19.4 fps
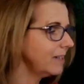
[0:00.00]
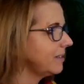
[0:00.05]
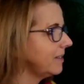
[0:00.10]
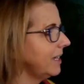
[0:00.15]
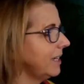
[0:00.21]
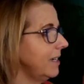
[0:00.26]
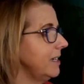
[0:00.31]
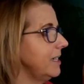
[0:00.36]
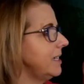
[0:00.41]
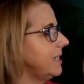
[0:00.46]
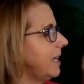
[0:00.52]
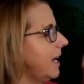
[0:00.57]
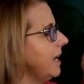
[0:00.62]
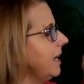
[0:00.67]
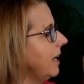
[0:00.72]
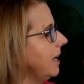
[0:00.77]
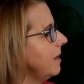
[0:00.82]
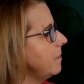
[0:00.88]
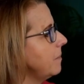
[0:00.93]
They can
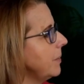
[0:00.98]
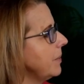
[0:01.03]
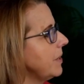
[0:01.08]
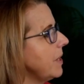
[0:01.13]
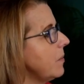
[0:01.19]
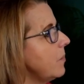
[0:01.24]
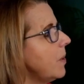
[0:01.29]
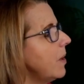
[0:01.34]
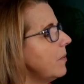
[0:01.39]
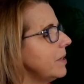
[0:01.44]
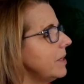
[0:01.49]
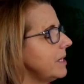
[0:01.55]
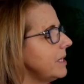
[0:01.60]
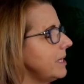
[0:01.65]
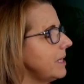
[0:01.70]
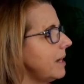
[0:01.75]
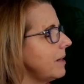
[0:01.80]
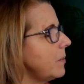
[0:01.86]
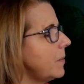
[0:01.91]
say it, but they won't
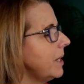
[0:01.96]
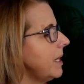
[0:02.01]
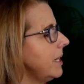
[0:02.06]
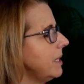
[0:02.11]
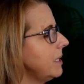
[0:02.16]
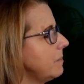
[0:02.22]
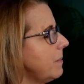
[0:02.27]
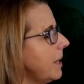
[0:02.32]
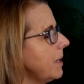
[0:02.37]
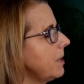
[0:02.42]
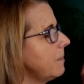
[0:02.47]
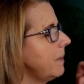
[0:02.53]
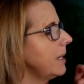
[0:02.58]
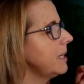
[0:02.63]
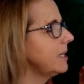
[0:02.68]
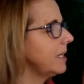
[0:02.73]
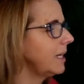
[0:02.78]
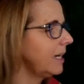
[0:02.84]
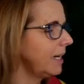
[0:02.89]
understand what it is
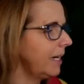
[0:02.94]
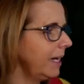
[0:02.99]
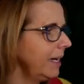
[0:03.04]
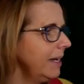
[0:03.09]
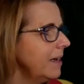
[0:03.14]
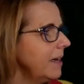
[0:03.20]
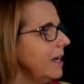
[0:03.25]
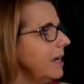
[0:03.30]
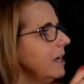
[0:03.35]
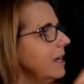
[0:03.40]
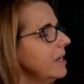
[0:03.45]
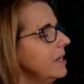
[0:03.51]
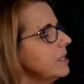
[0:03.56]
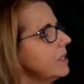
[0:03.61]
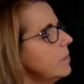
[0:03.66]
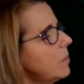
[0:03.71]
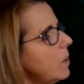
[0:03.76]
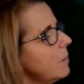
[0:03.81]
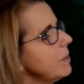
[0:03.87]
mathematically. So
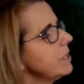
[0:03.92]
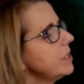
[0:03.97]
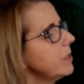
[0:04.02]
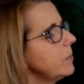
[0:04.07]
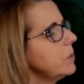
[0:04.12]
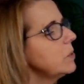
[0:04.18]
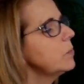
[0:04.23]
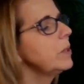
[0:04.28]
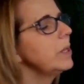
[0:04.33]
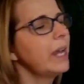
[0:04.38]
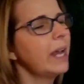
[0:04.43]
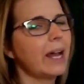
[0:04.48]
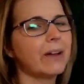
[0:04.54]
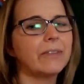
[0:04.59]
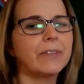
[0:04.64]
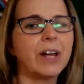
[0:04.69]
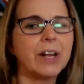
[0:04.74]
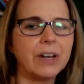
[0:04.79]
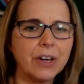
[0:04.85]
what we do is we have
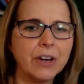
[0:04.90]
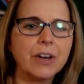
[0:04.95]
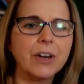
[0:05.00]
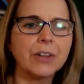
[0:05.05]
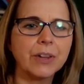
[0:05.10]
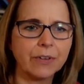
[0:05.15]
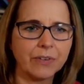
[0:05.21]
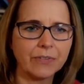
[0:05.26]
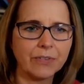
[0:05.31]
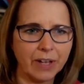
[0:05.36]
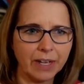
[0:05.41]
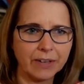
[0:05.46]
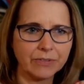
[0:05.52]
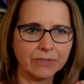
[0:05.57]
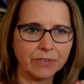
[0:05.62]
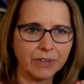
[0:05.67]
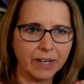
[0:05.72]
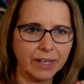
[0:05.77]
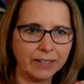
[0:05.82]
another 5
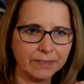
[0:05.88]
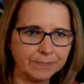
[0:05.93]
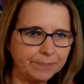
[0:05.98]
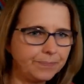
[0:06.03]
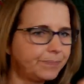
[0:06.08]
frame.